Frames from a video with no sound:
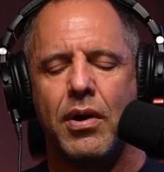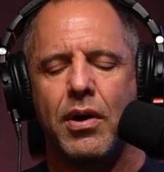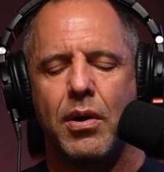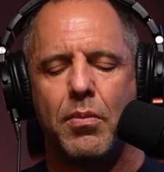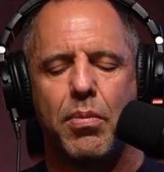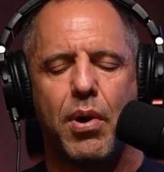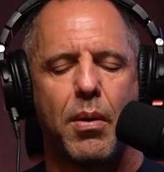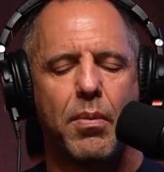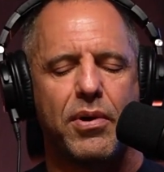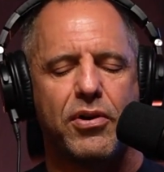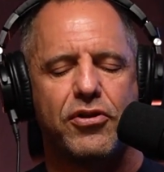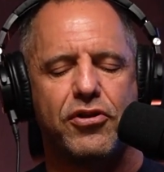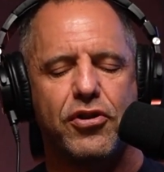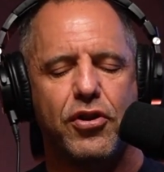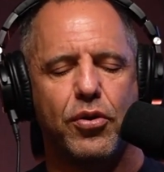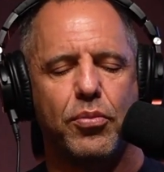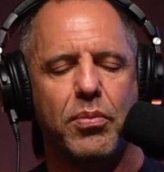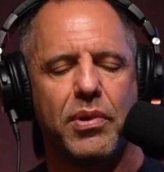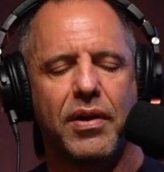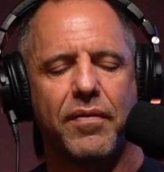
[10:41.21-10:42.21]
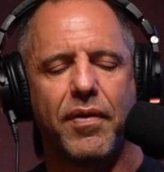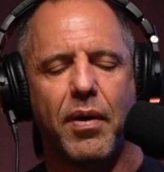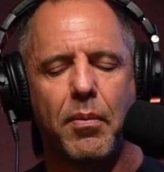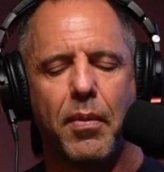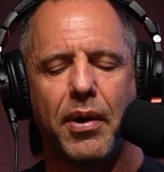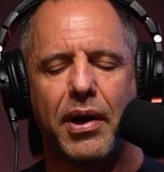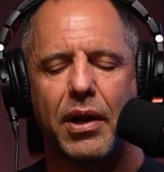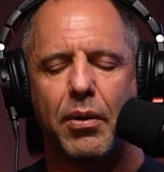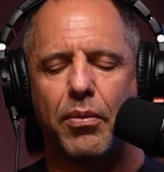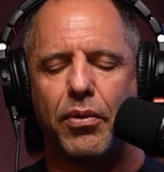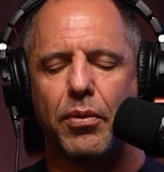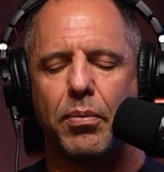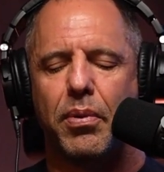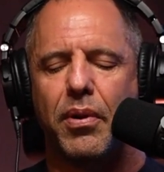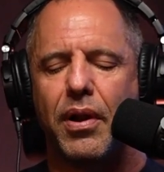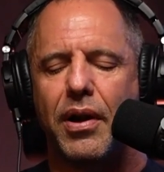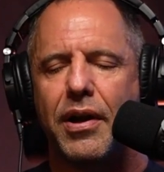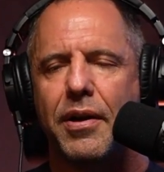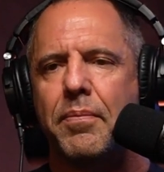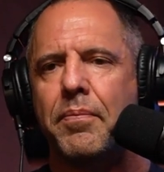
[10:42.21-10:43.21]
probably shoot me if I'm unable to
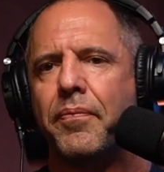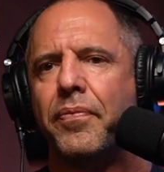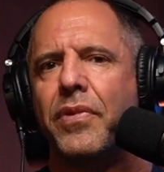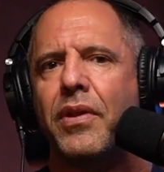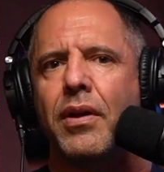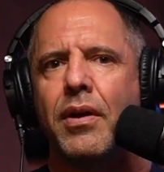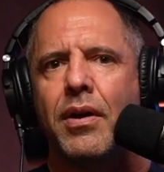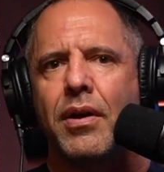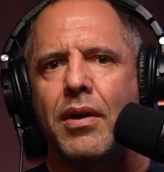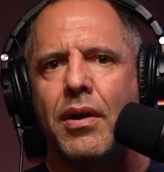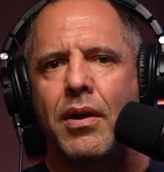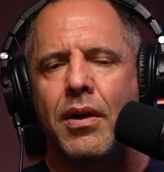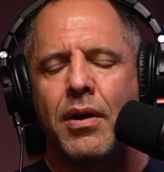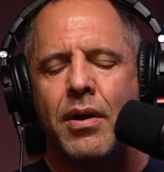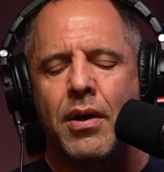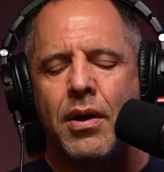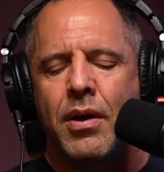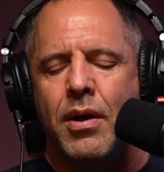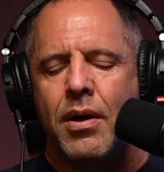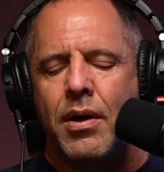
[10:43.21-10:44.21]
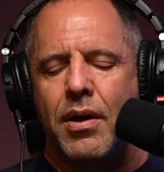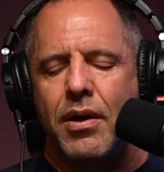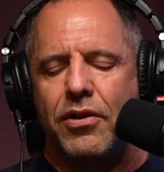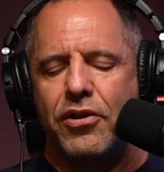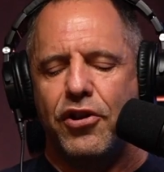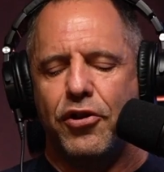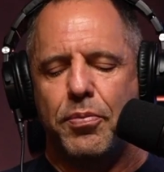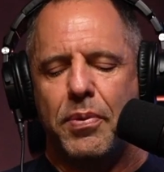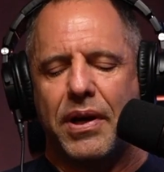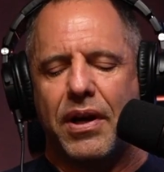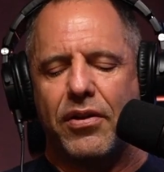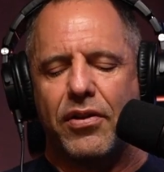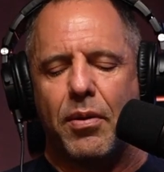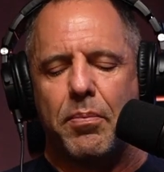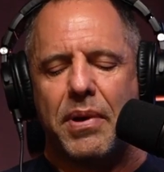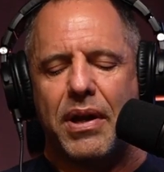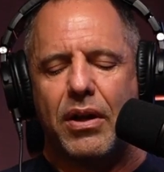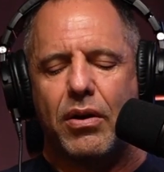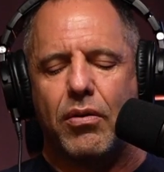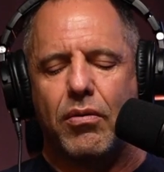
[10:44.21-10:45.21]
play, just because I'll
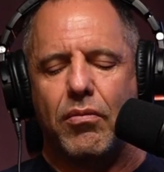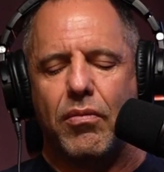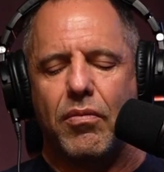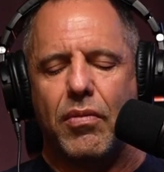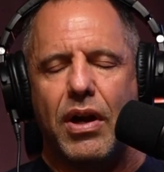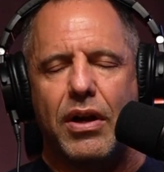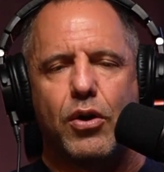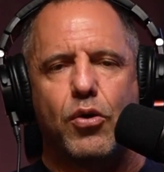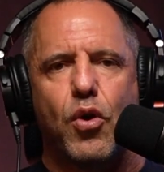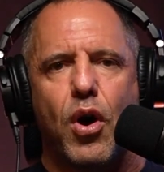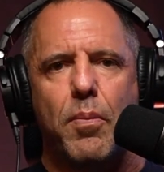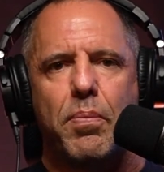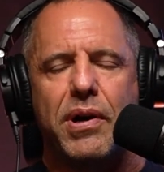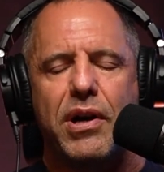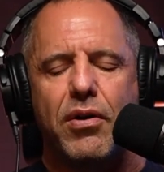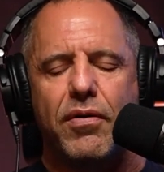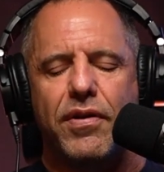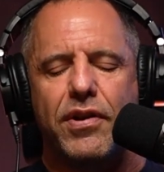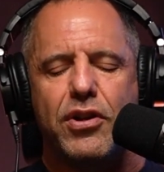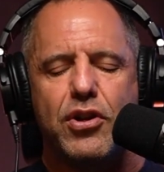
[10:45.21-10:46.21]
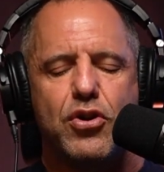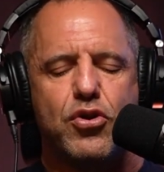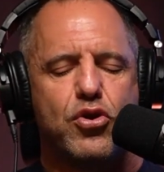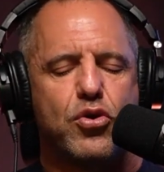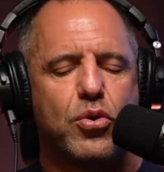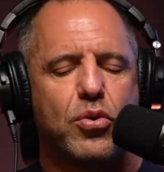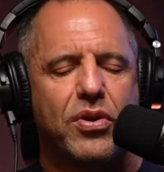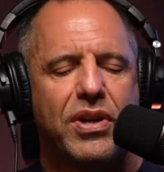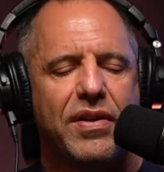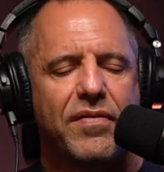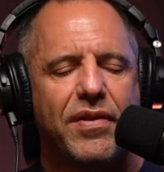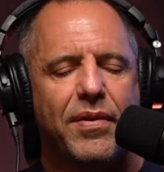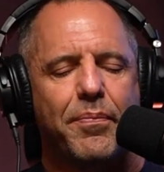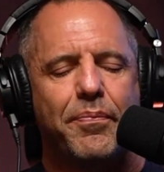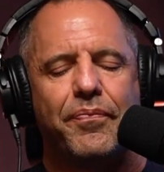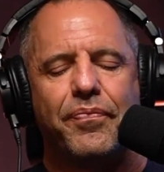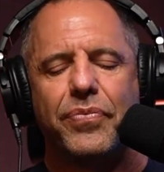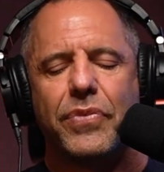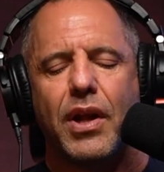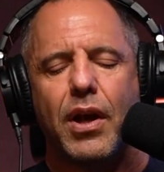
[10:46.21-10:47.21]
be grumpier than usual even.
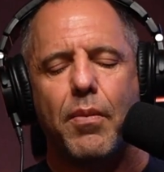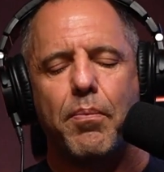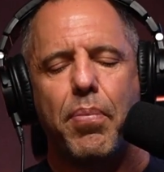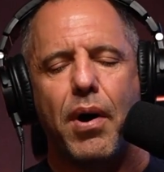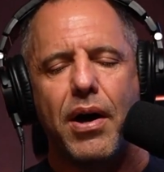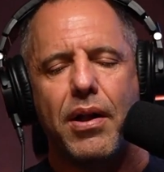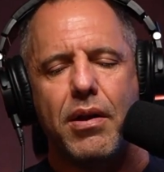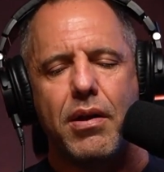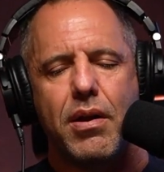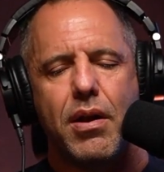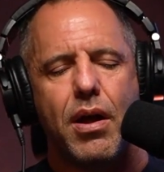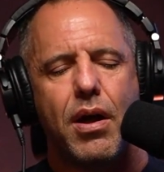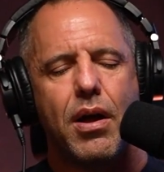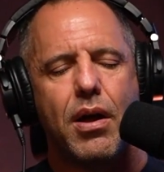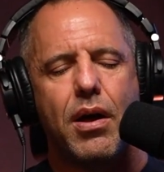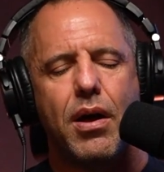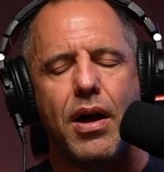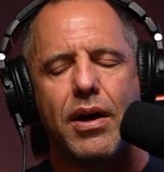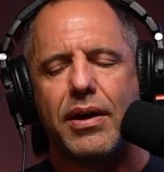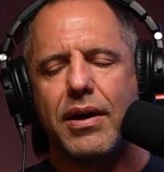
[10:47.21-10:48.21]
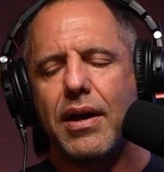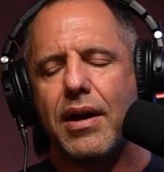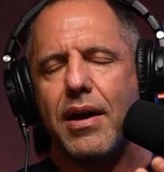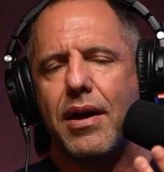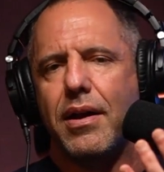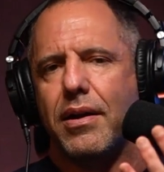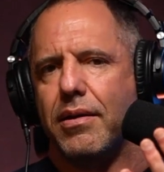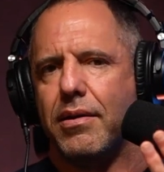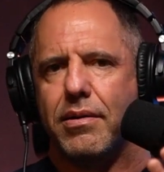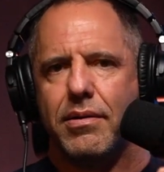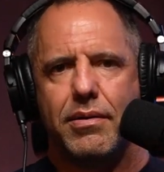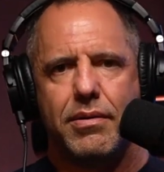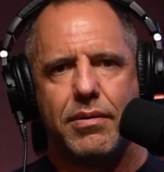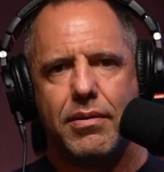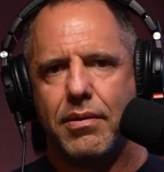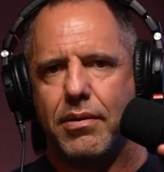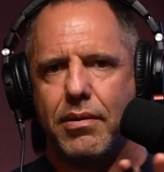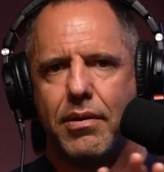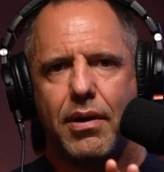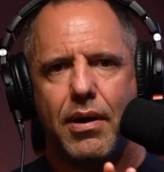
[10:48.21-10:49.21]
But again,
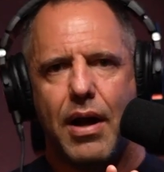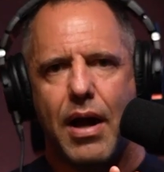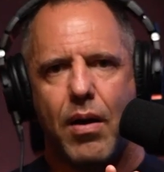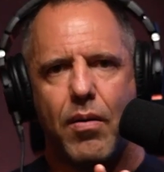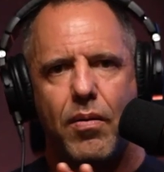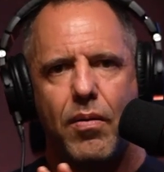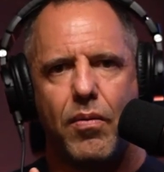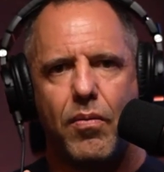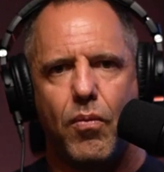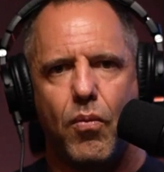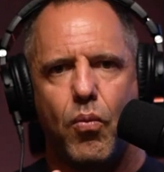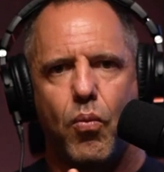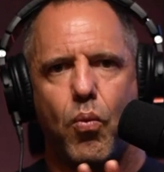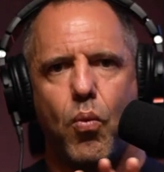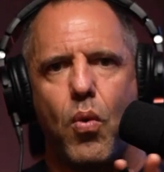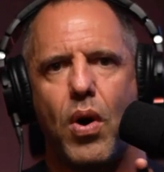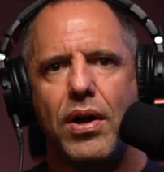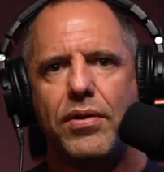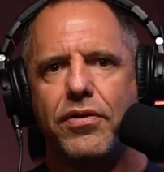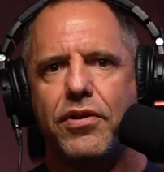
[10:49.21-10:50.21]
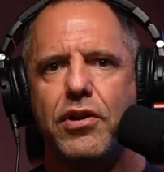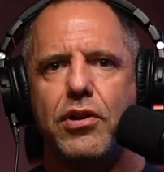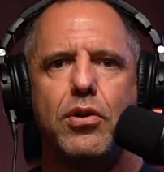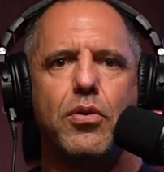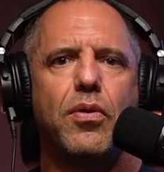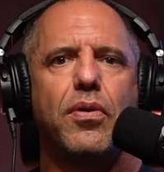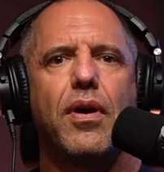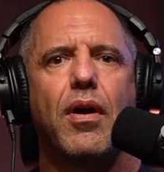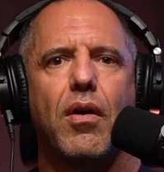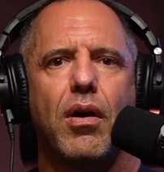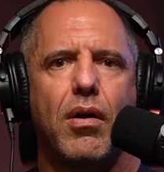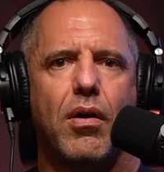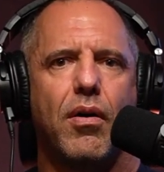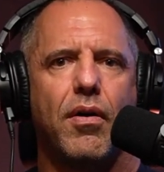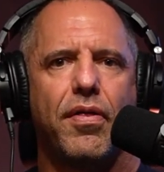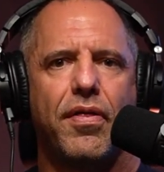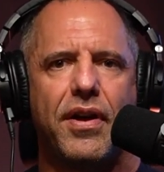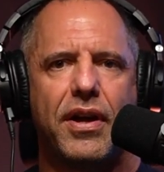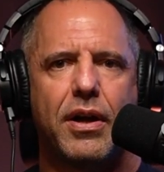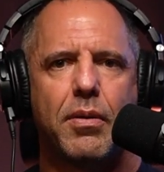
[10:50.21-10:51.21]
what do you all
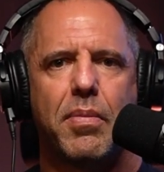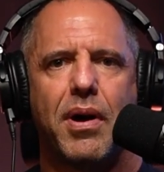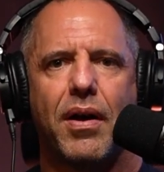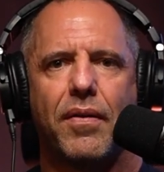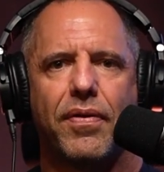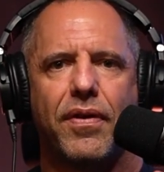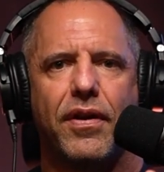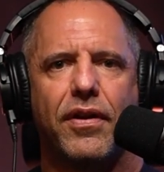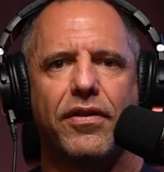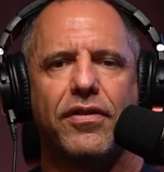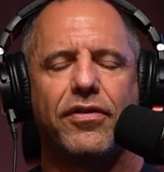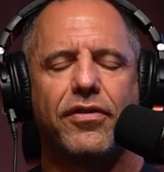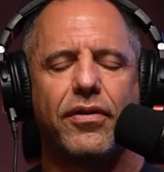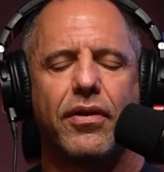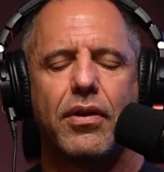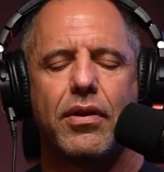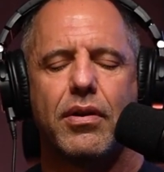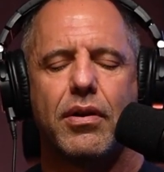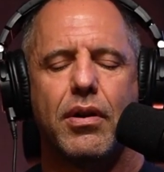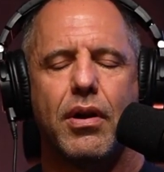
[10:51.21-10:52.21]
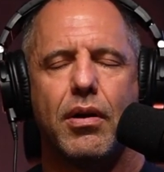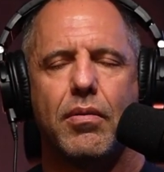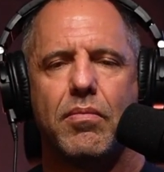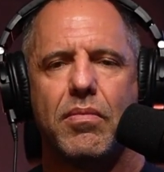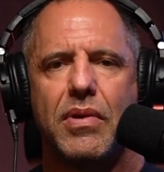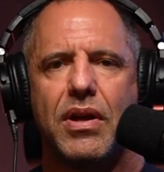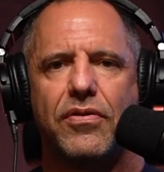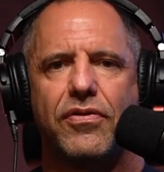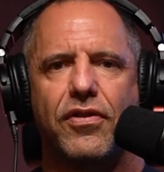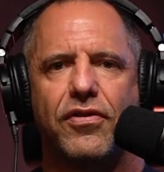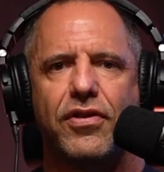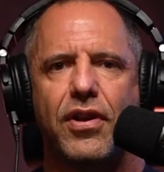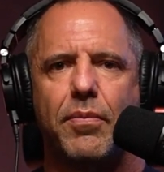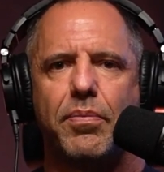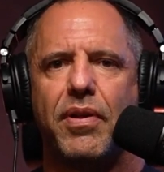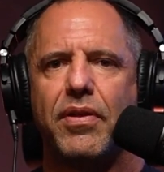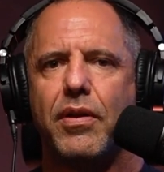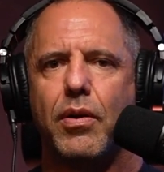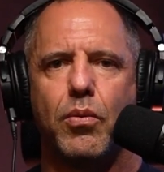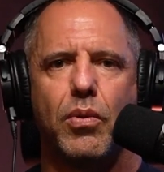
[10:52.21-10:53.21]
think about this? Is it
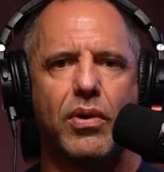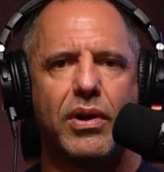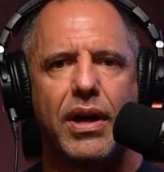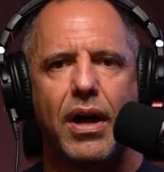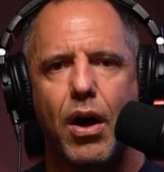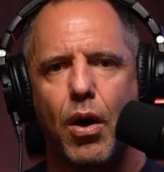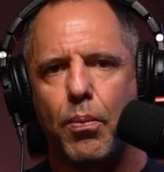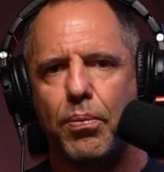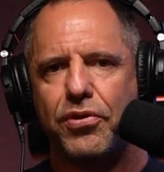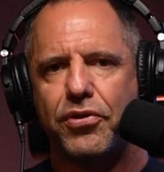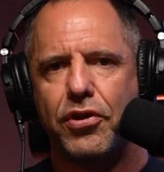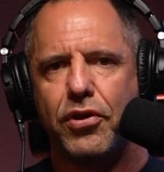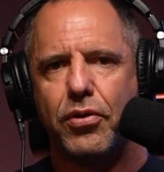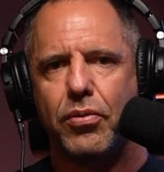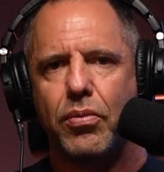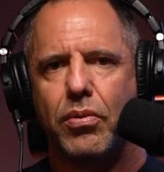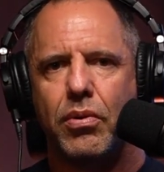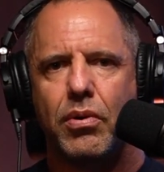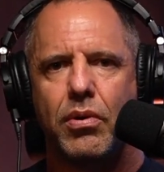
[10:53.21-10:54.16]
something that really helps you?